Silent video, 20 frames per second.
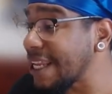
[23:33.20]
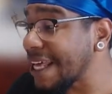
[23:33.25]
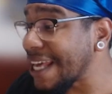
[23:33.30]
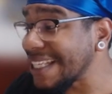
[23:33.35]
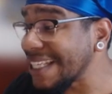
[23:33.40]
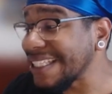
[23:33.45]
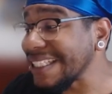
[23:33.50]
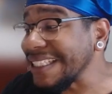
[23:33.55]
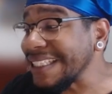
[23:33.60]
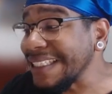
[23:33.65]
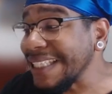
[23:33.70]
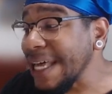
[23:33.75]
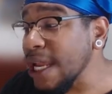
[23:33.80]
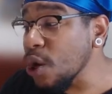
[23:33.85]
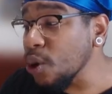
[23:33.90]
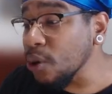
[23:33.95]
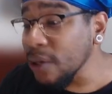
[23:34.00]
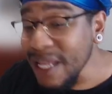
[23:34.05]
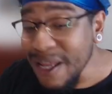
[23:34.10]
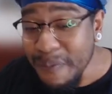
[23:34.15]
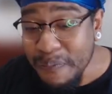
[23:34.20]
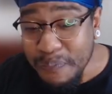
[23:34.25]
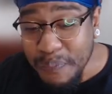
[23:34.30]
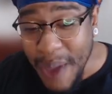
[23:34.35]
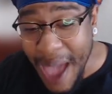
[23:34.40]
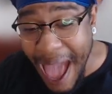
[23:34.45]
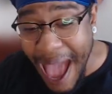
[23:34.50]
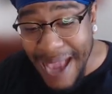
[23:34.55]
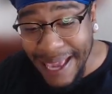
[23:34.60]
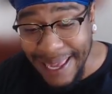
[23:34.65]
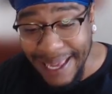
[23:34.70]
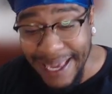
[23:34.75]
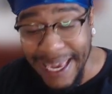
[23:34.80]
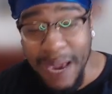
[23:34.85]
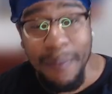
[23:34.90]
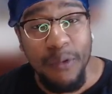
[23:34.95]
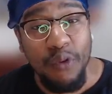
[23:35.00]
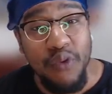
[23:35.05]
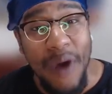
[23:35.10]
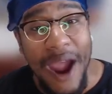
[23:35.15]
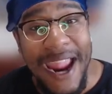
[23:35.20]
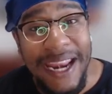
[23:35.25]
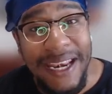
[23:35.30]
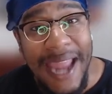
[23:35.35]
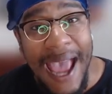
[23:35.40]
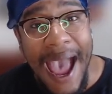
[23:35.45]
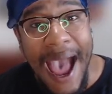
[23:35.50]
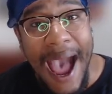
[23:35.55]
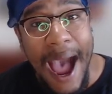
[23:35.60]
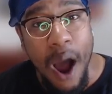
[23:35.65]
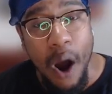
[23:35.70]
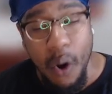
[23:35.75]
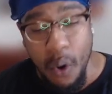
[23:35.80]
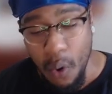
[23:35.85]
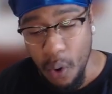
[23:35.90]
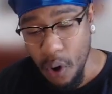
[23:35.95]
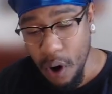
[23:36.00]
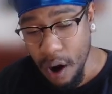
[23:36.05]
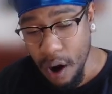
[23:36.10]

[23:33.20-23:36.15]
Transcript: is literally backing him right now.